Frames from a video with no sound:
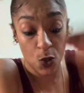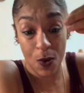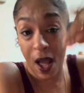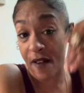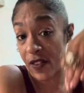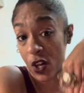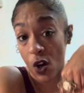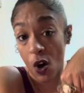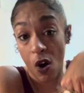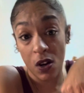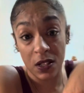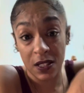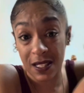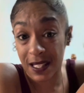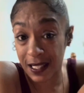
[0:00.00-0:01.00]
haven't gone
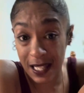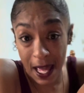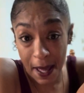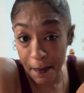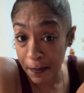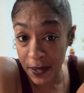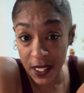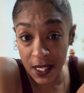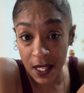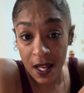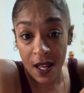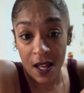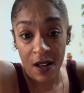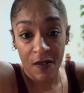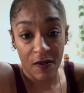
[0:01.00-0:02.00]
to the depths,
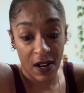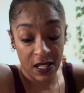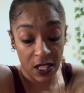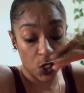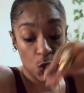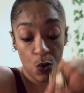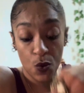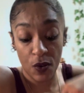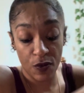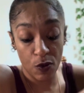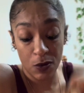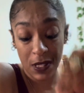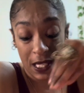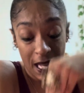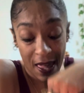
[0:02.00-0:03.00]
right? The two of you
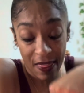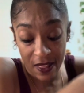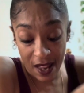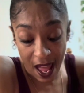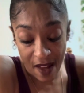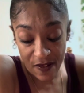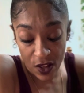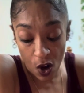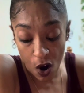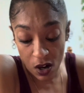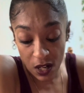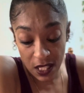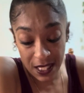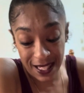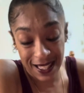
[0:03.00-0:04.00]
together haven't gone
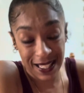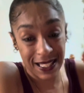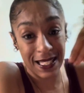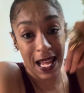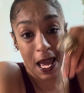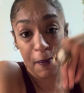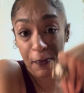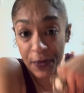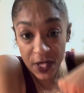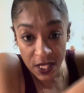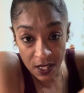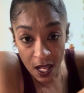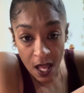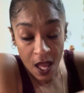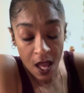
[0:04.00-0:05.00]
into the
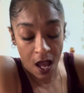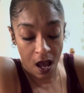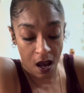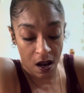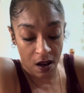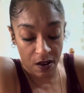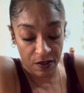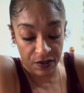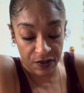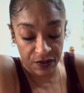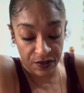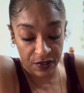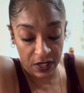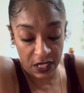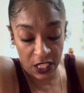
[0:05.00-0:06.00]
depths of
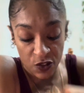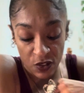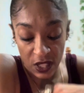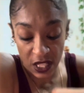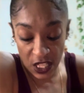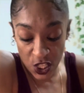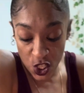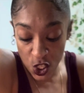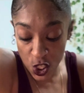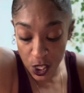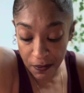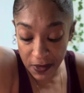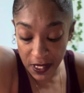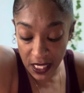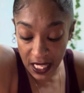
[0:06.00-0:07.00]
this
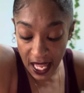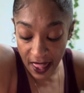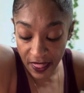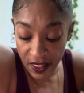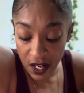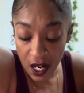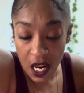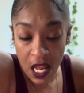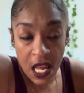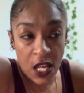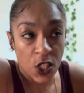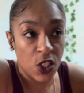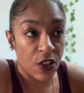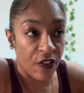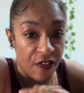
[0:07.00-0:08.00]
relationship together
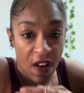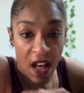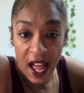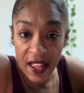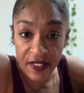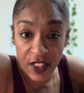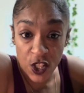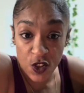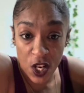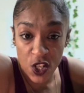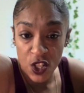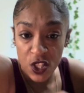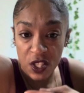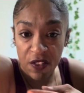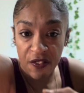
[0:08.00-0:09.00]
to find the
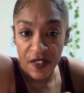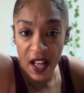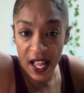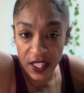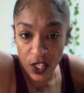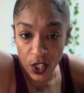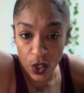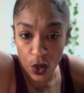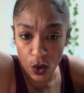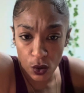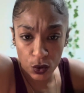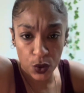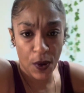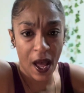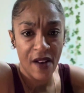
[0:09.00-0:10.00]
treasure, to find the
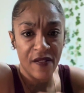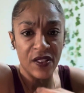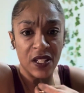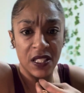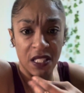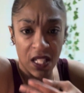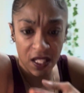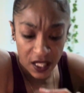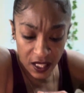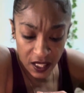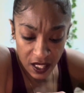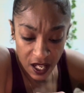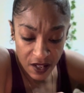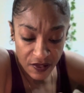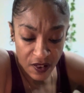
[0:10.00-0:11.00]
gold. You haven't done
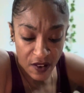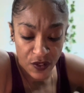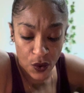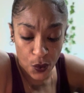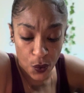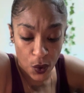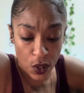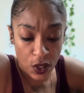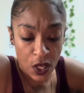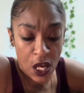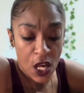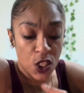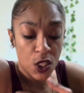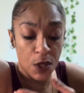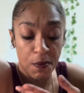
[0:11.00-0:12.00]
enough of the work
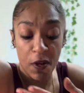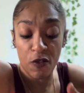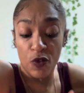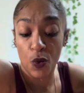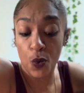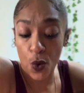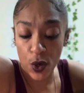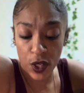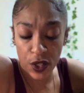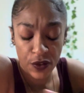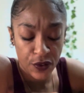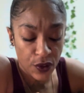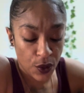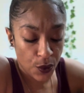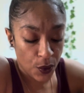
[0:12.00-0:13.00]
to be rewarded
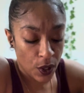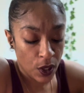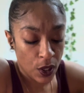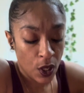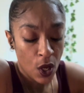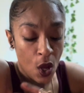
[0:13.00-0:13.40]
for the work,